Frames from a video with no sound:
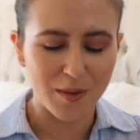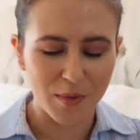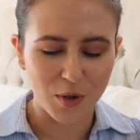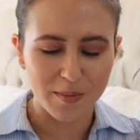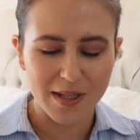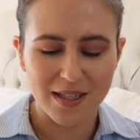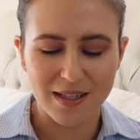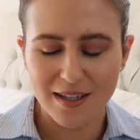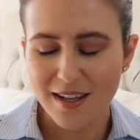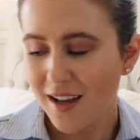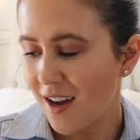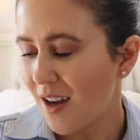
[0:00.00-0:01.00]
the moment,
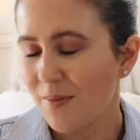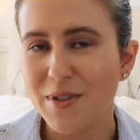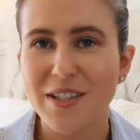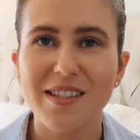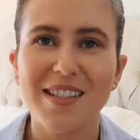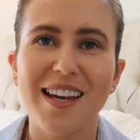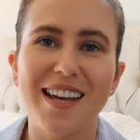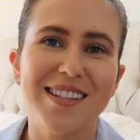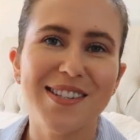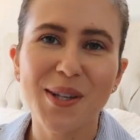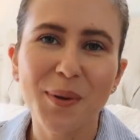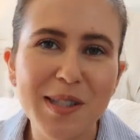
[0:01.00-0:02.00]
I'm just, yeah,
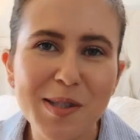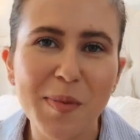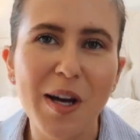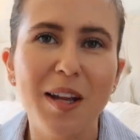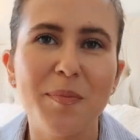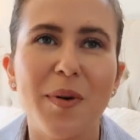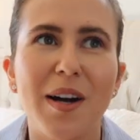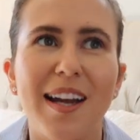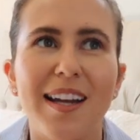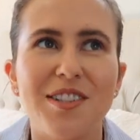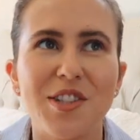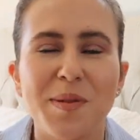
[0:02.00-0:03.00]
so inspired
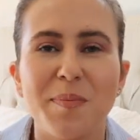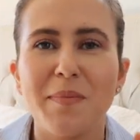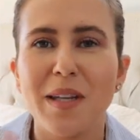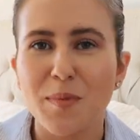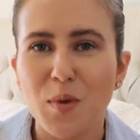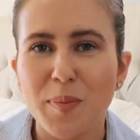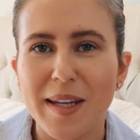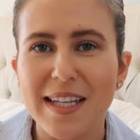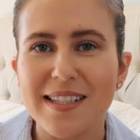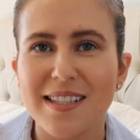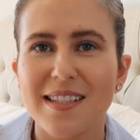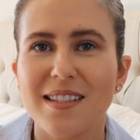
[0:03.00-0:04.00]
by just minimal
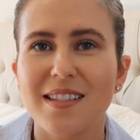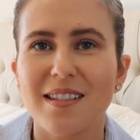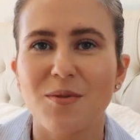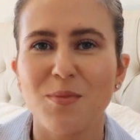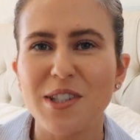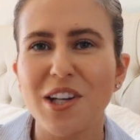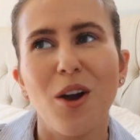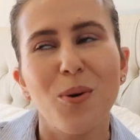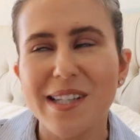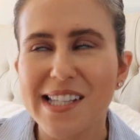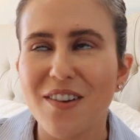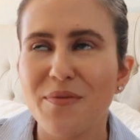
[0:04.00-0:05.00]
pieces, which I
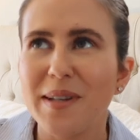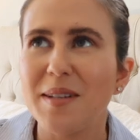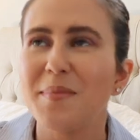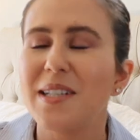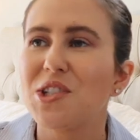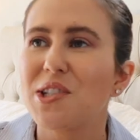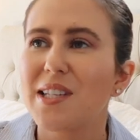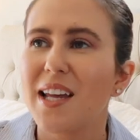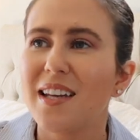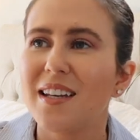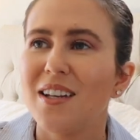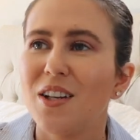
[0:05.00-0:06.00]
always have been, but just
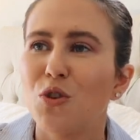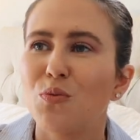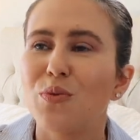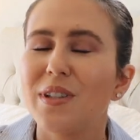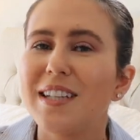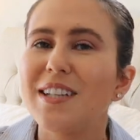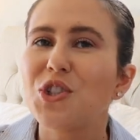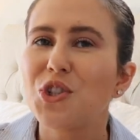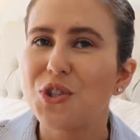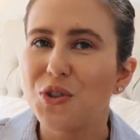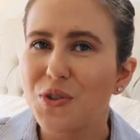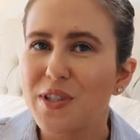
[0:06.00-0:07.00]
like really
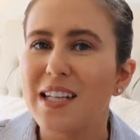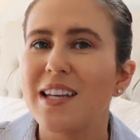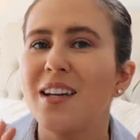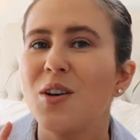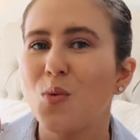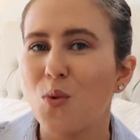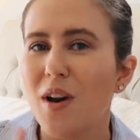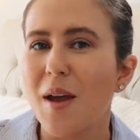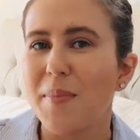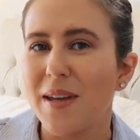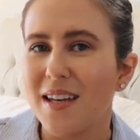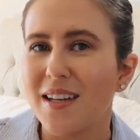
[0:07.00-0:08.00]
choosing what I
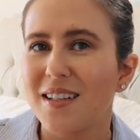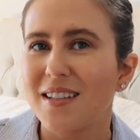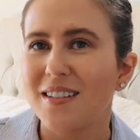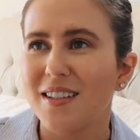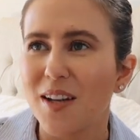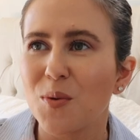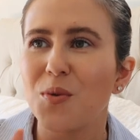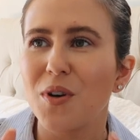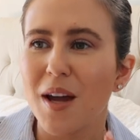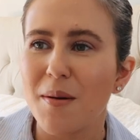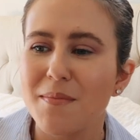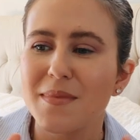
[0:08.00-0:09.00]
pick, like what
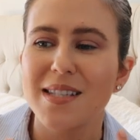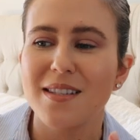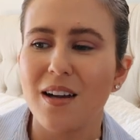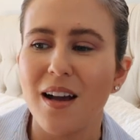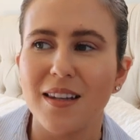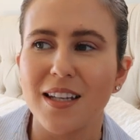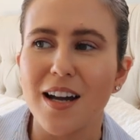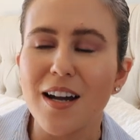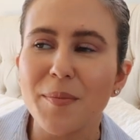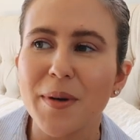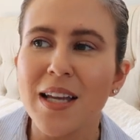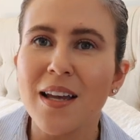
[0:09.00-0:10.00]
I'm styling
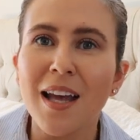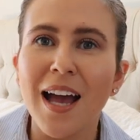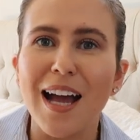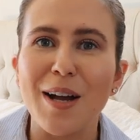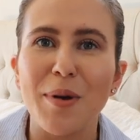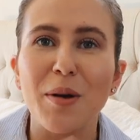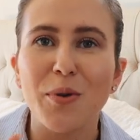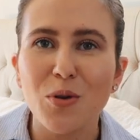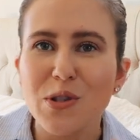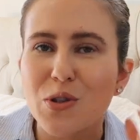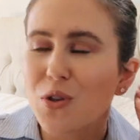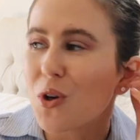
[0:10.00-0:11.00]
up. I'm
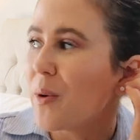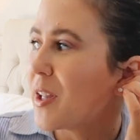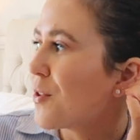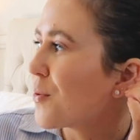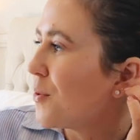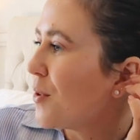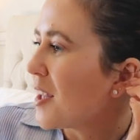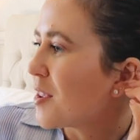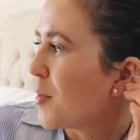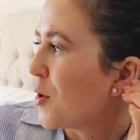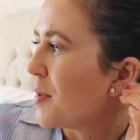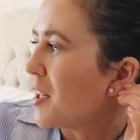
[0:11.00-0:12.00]
also going through at
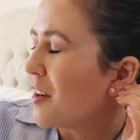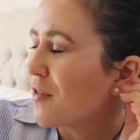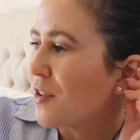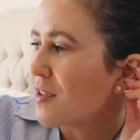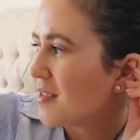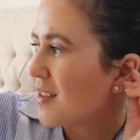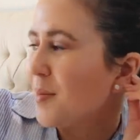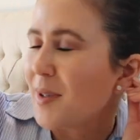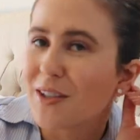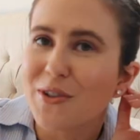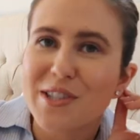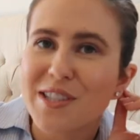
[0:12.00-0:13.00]
the moment, I've got, oh my
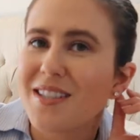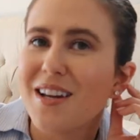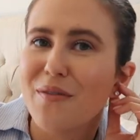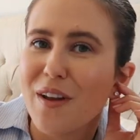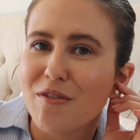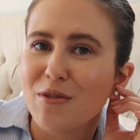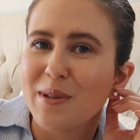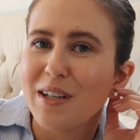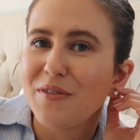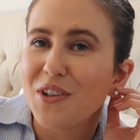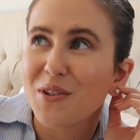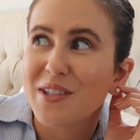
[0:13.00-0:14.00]
gosh, stuff everywhere,
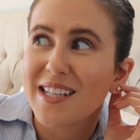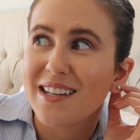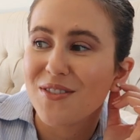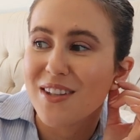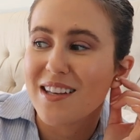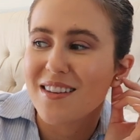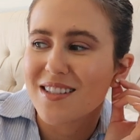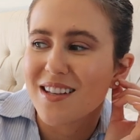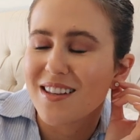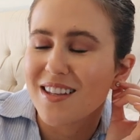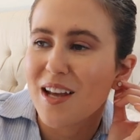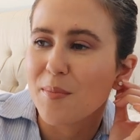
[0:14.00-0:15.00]
if you could see on the other
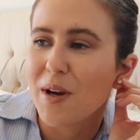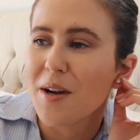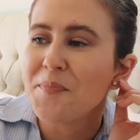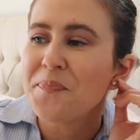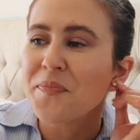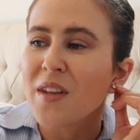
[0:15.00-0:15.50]
side of the camera.